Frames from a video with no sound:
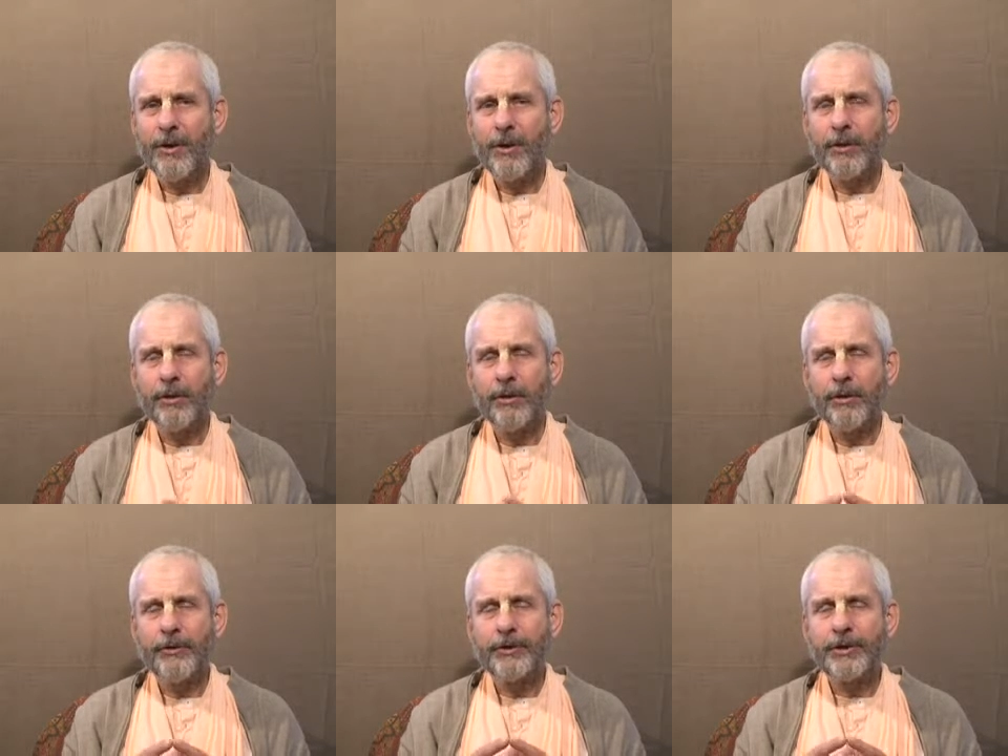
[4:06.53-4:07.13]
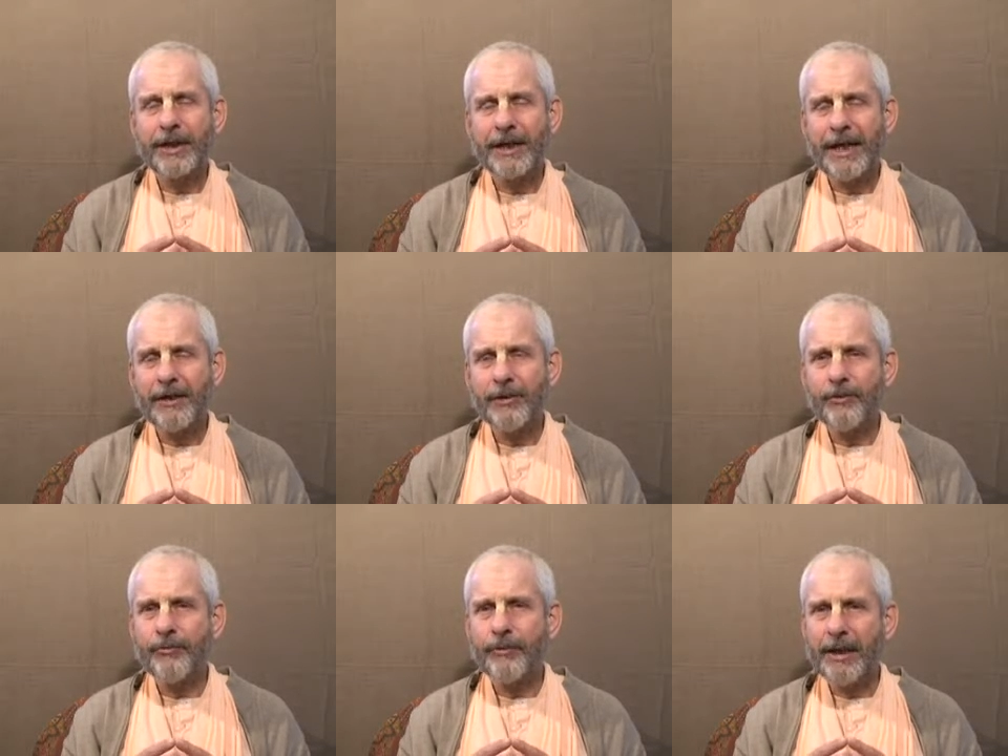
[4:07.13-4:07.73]
to
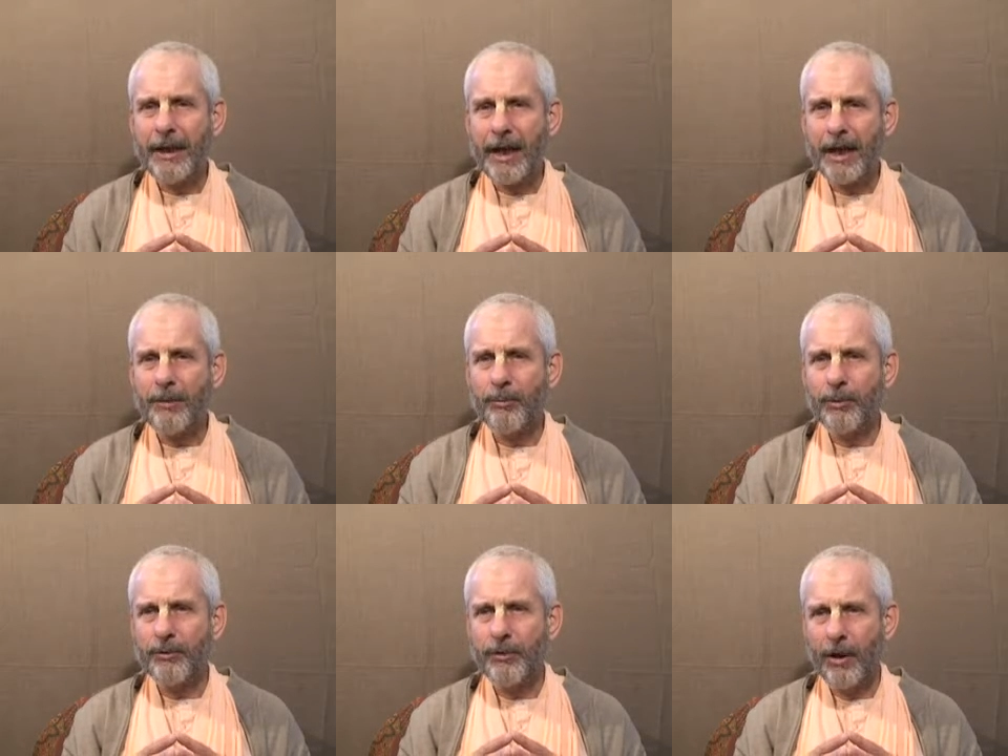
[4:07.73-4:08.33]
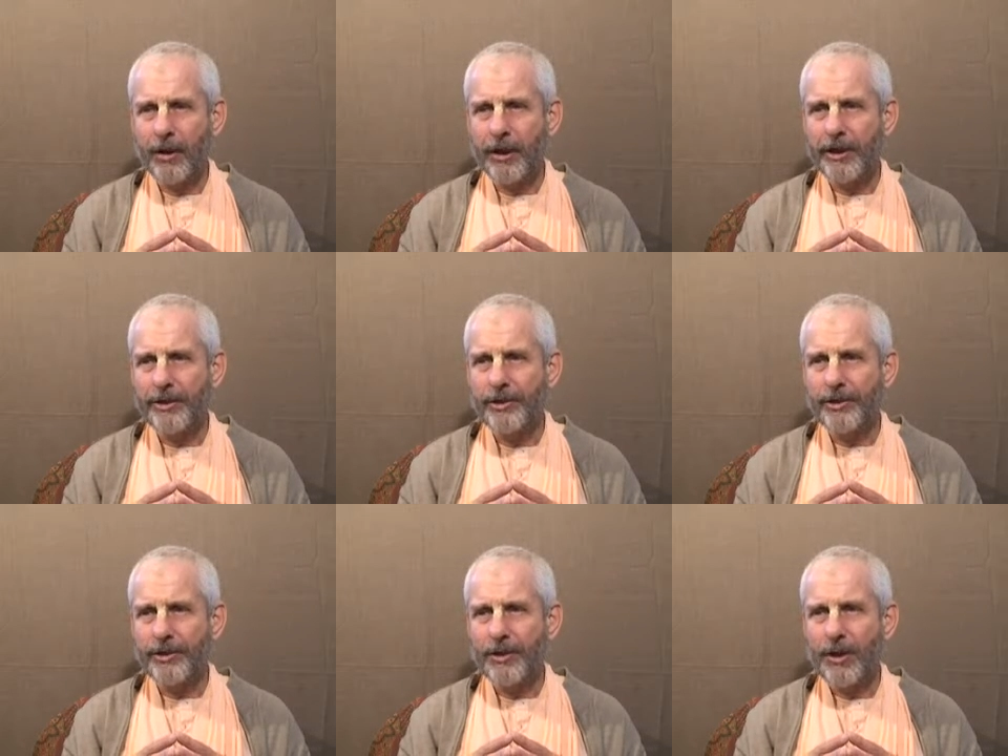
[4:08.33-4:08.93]
get reliable
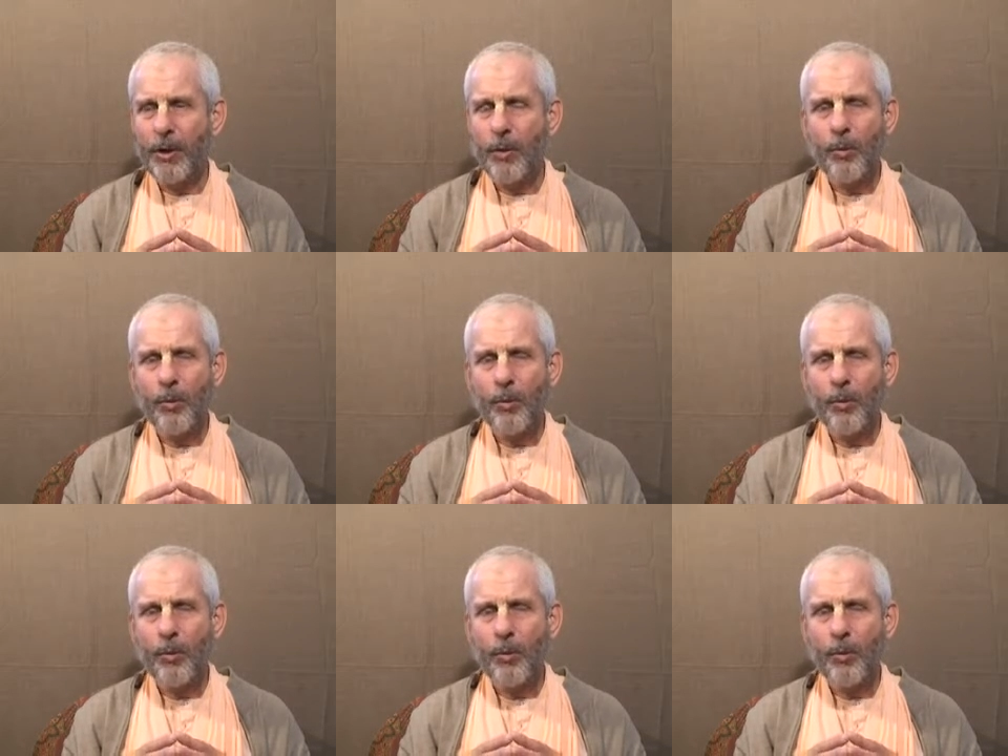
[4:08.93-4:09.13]
knowledge,